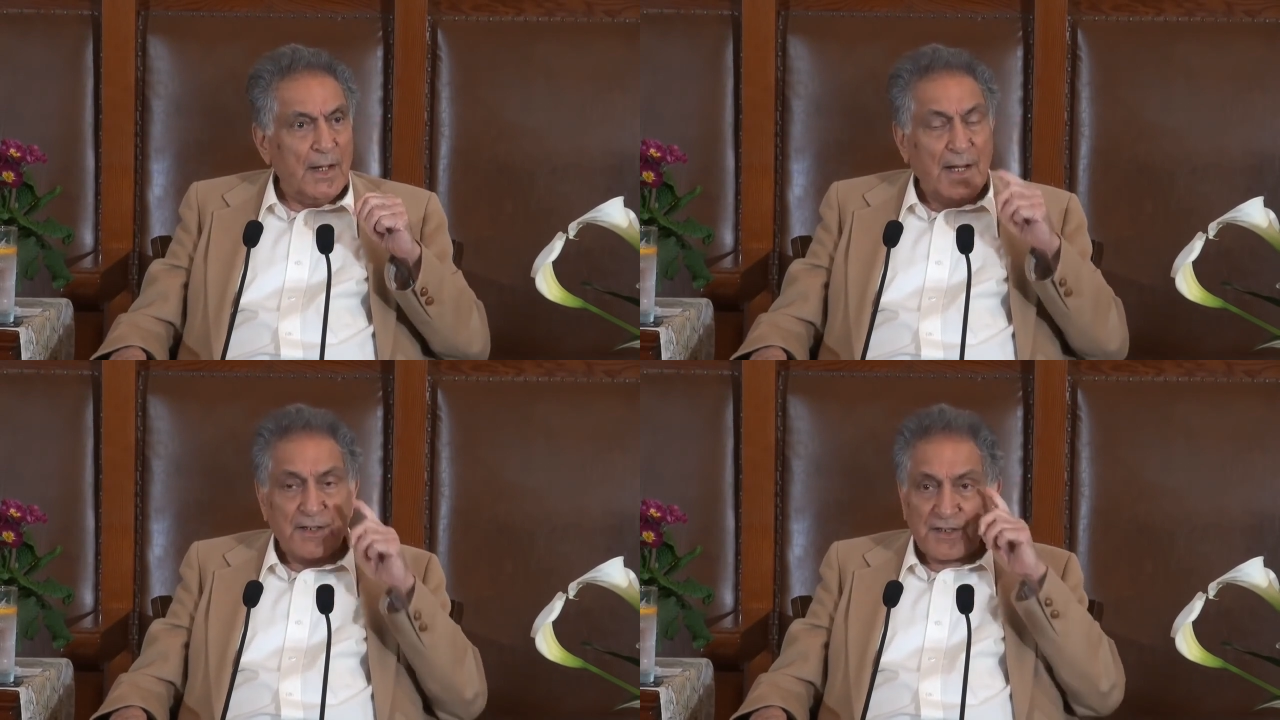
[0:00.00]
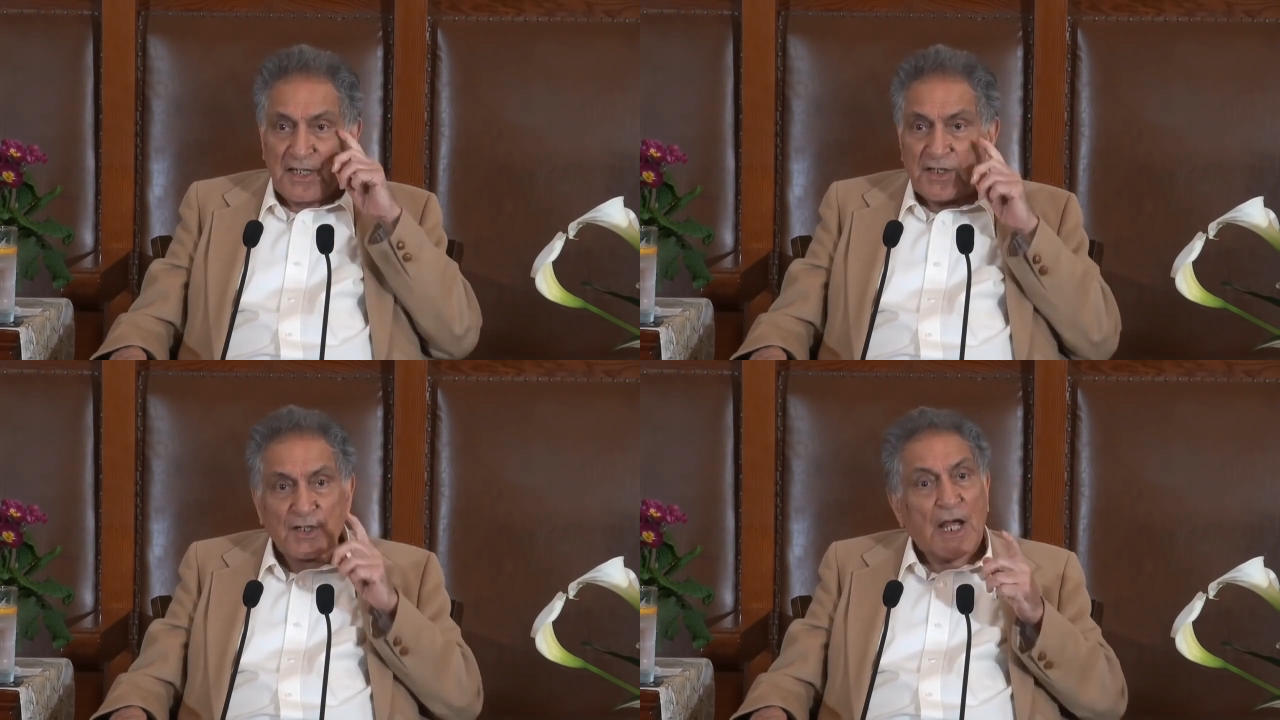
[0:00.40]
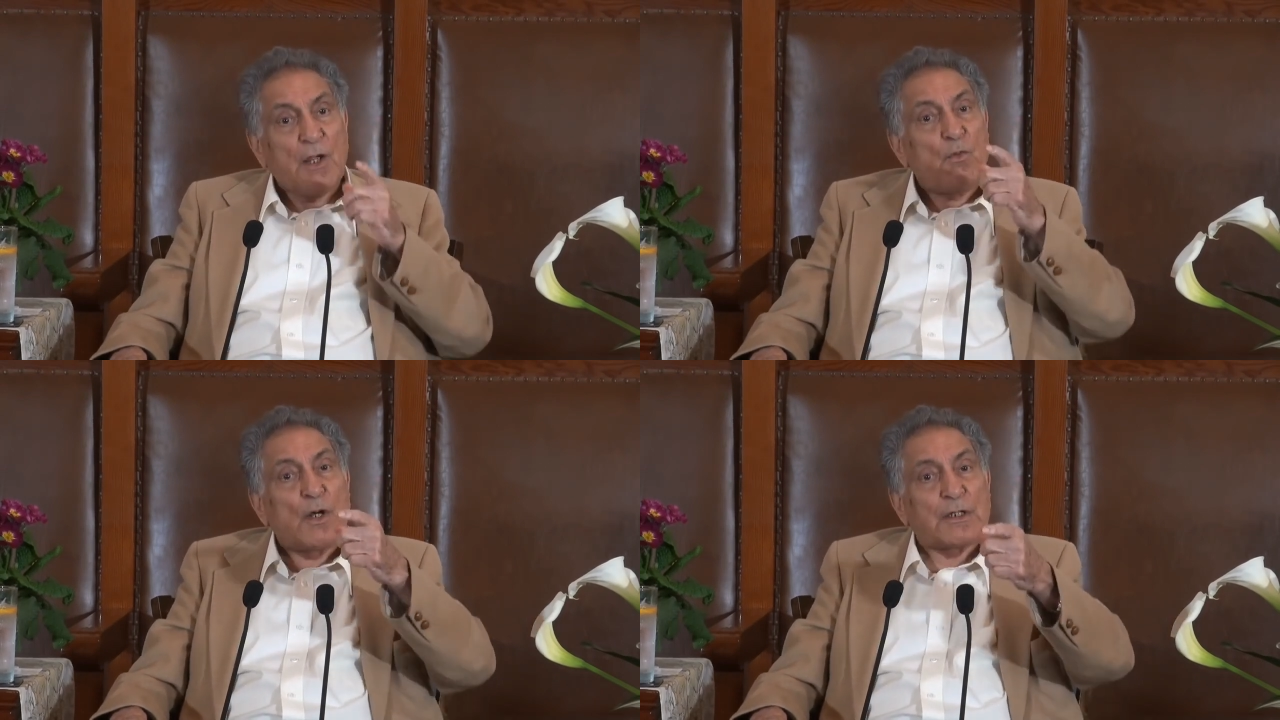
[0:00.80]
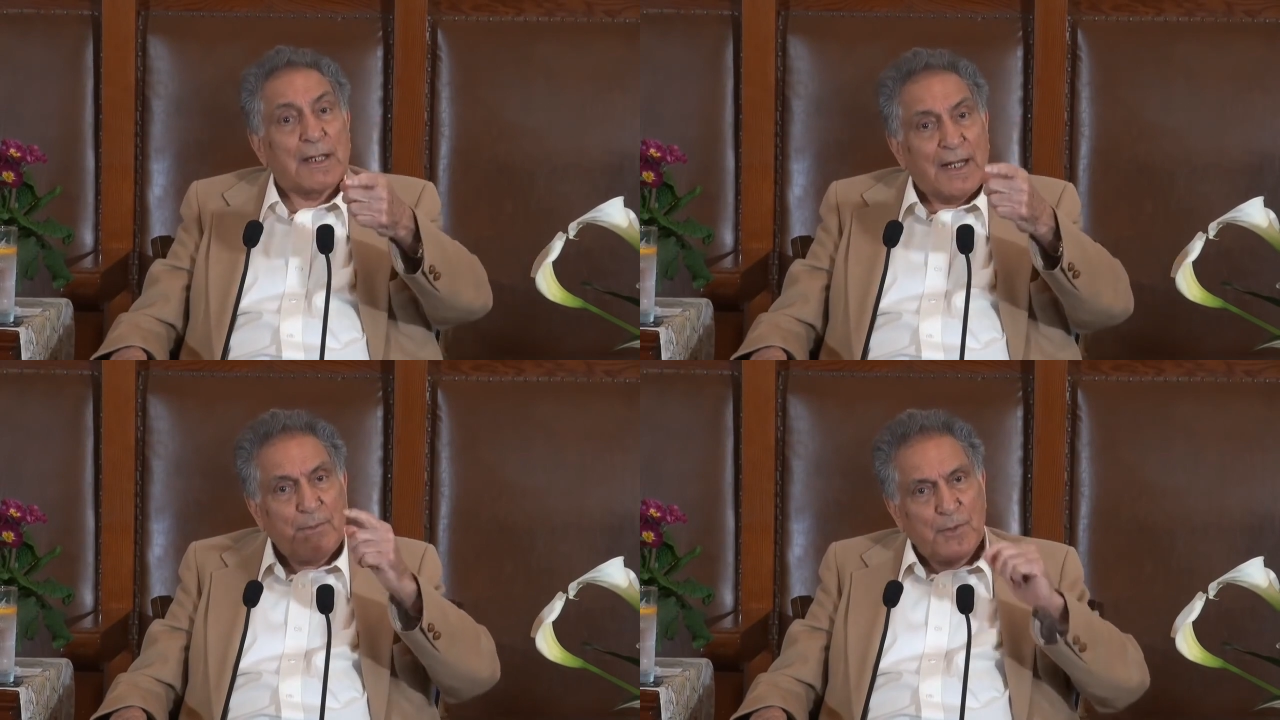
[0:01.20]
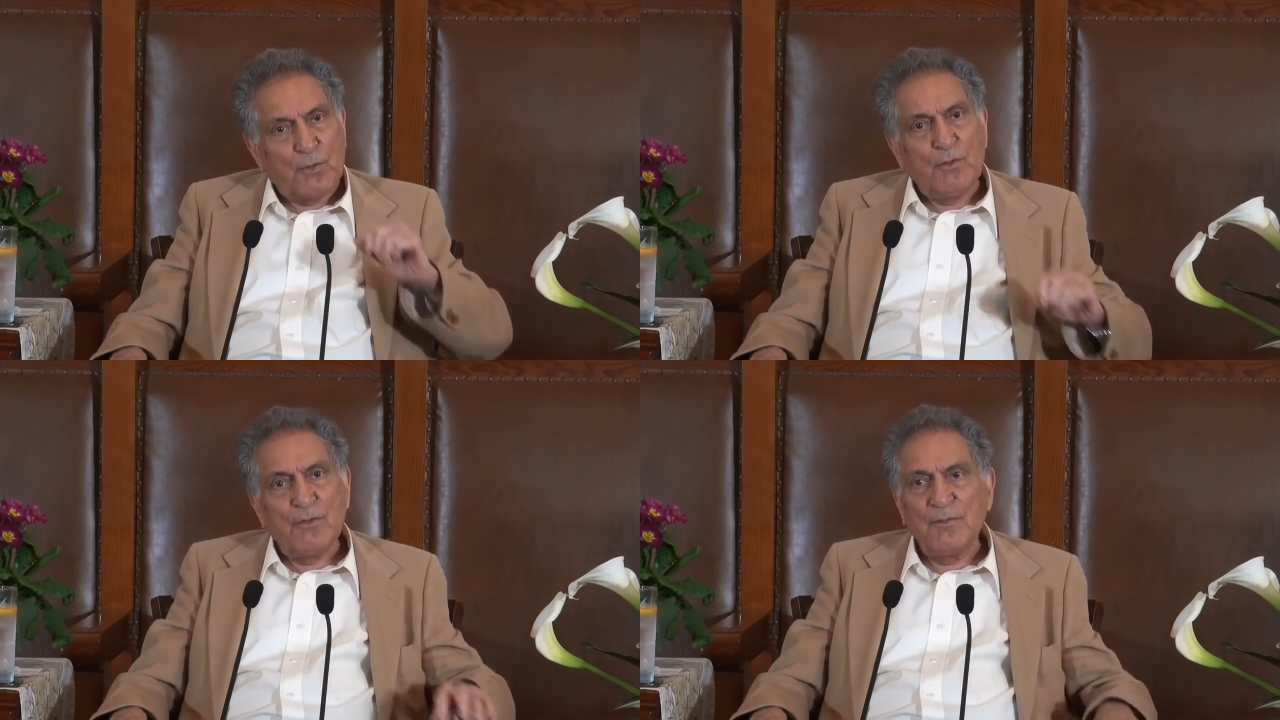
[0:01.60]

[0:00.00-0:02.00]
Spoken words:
and says, I want to help you,